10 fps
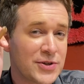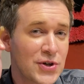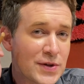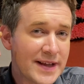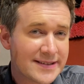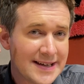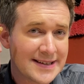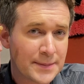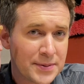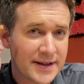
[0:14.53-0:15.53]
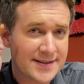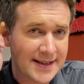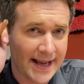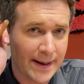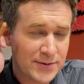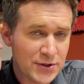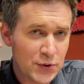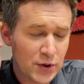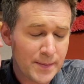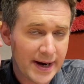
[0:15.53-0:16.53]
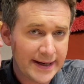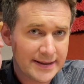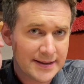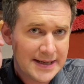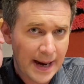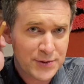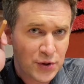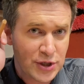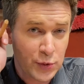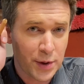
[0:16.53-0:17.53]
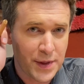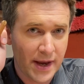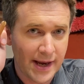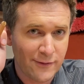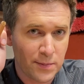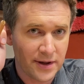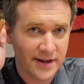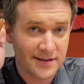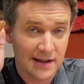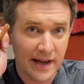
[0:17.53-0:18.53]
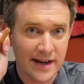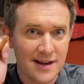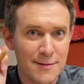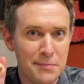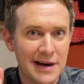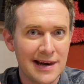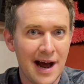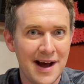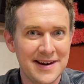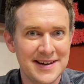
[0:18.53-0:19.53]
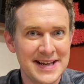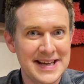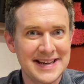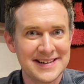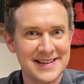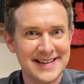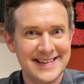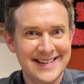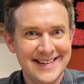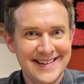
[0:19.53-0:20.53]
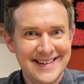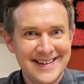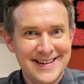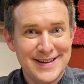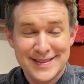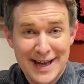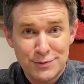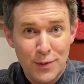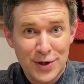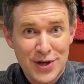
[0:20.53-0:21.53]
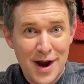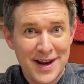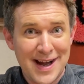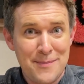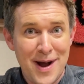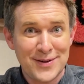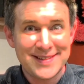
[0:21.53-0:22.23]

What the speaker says: sure that's not the place that came to your mind. I'm sure you were thinking of a place like Milan, Italy. That's what we're talking about